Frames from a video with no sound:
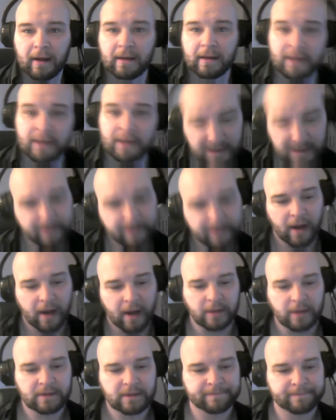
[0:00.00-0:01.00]
Let's be
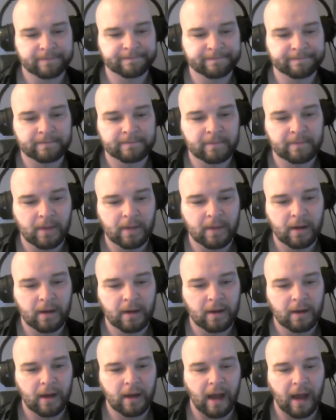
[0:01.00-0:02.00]
honest.
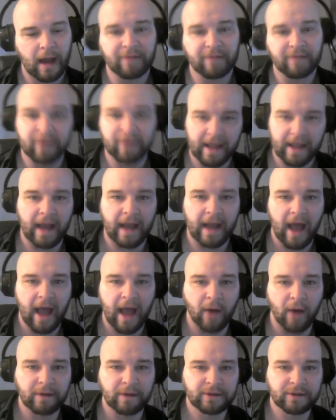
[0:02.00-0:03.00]
I forget how
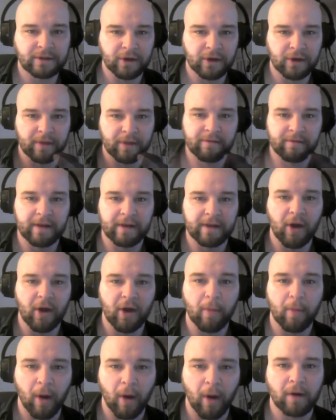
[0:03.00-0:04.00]
to turn the video
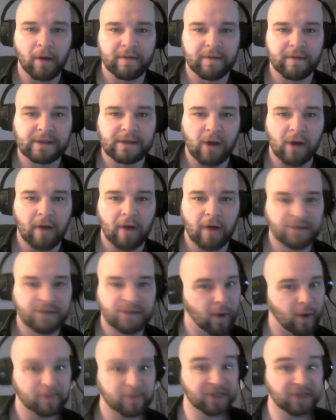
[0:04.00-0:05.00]
part of this off, so
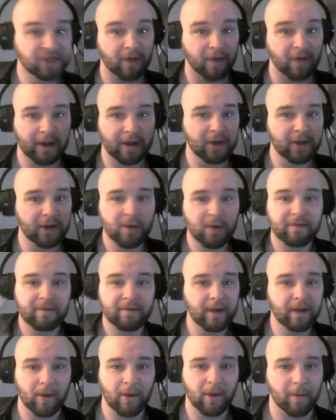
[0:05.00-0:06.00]
I'm just fucking doing a
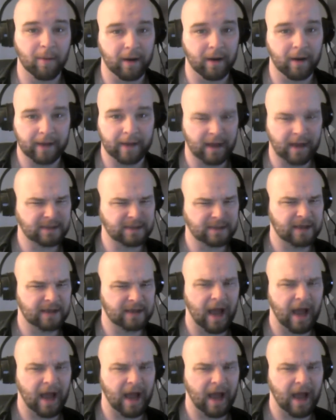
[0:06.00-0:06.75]
video podcast.